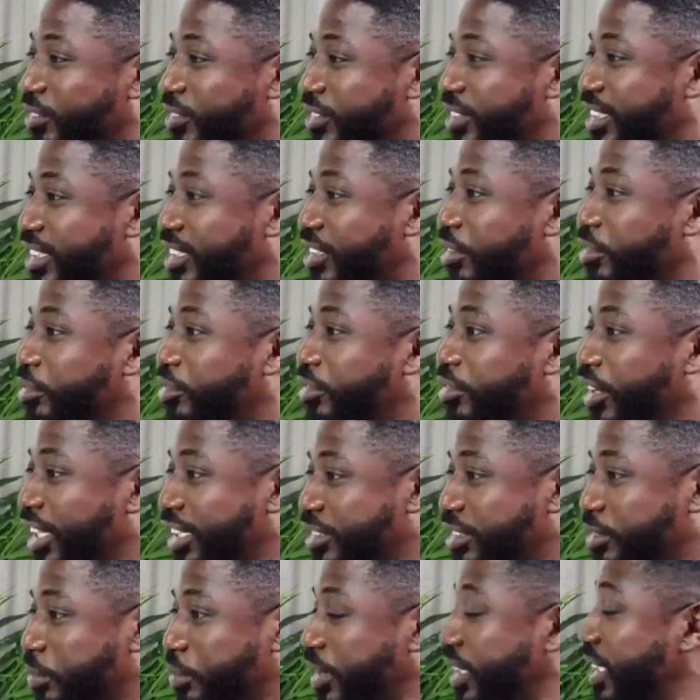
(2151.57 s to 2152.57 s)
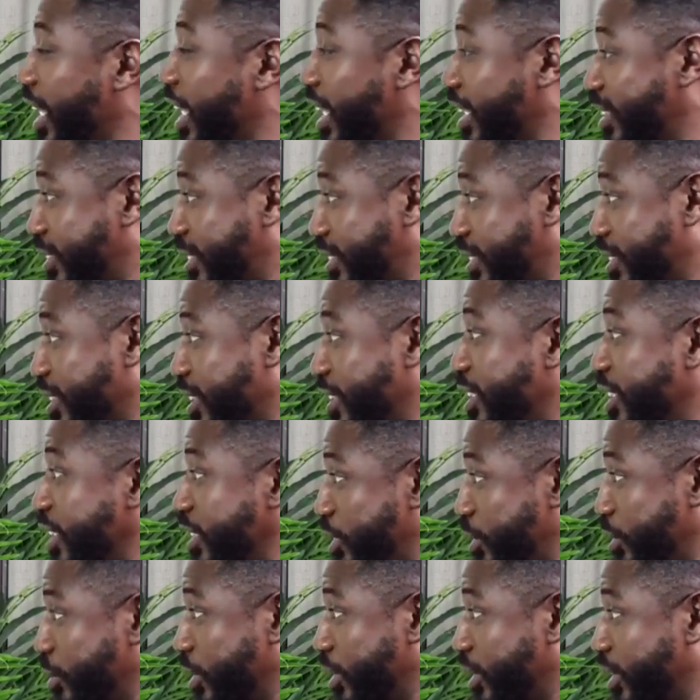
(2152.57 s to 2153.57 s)
wouldn't say offense, but he has an
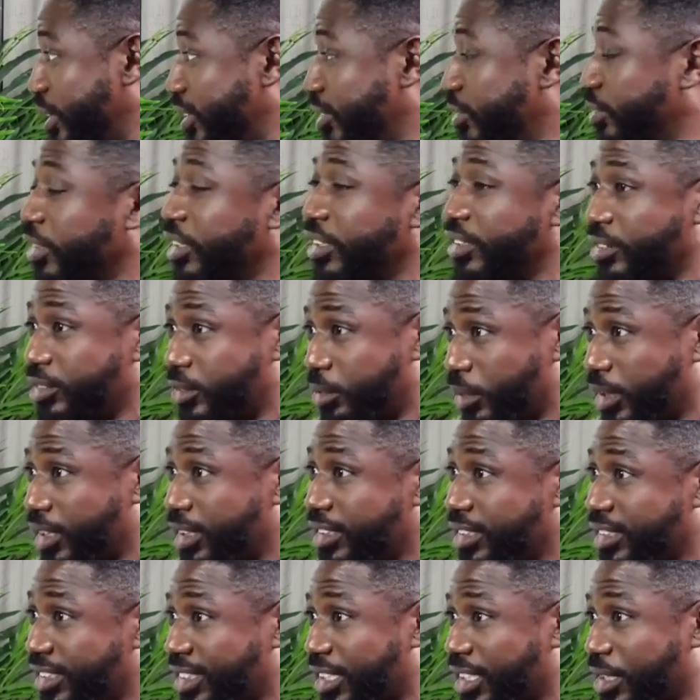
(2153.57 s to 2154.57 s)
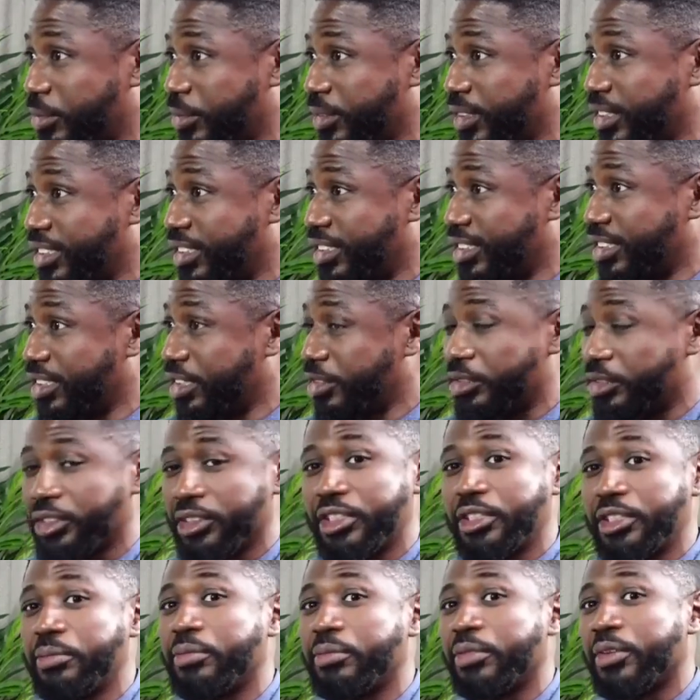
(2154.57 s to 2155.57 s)
issue with it, as well as his opposition team. So
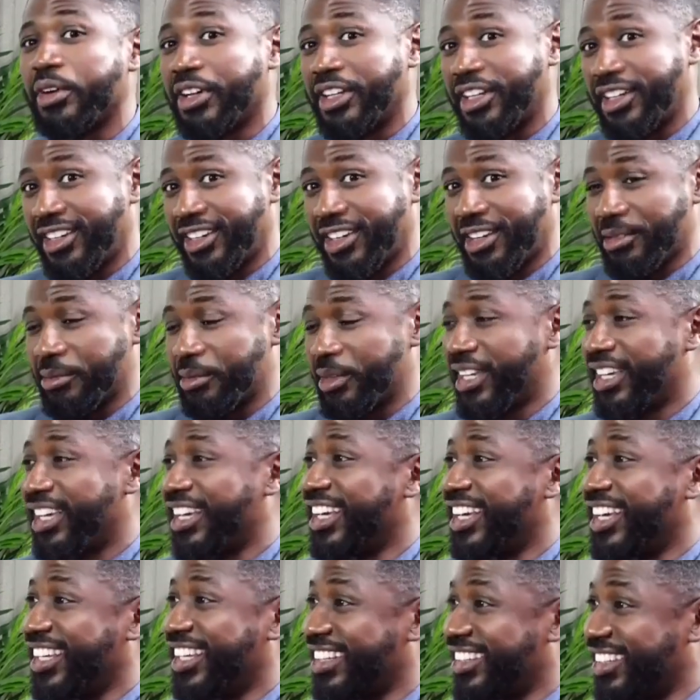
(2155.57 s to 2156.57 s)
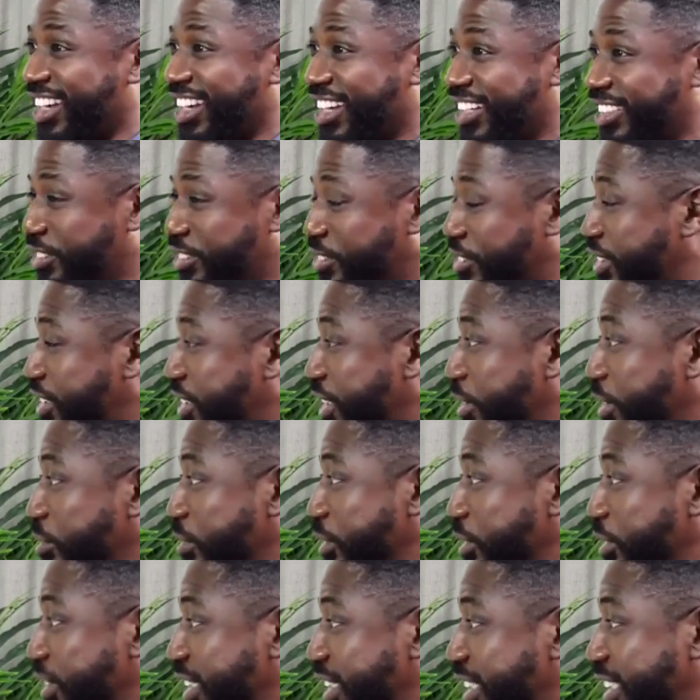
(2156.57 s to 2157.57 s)
he brought it up in their House of
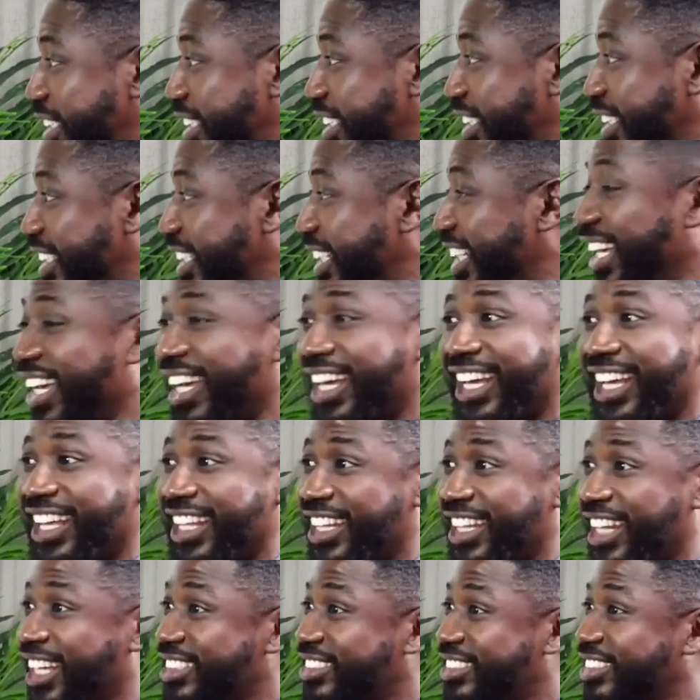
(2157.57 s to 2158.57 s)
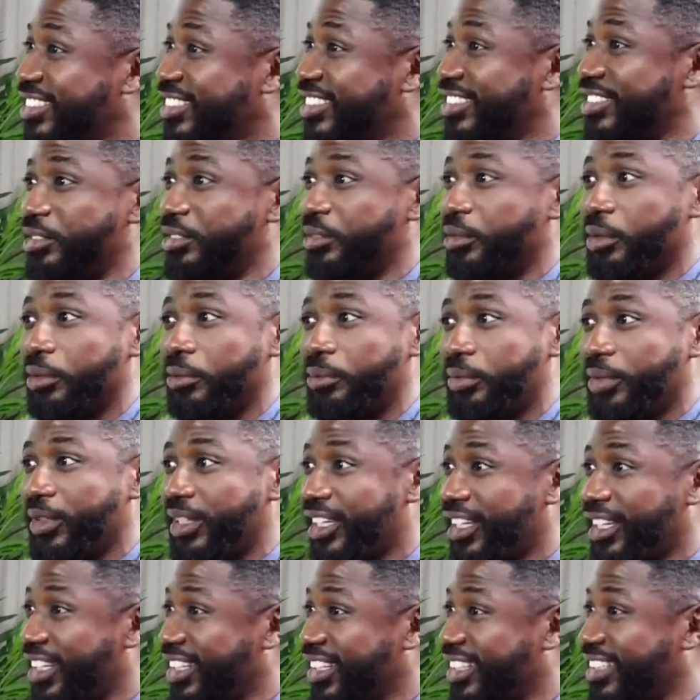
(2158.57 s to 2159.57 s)
Assembly recently, and that turned into a
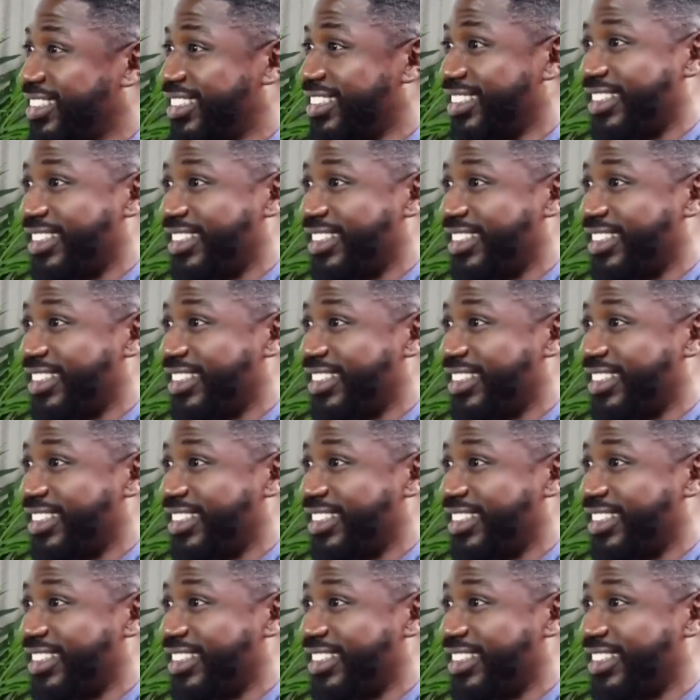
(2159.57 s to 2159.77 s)
big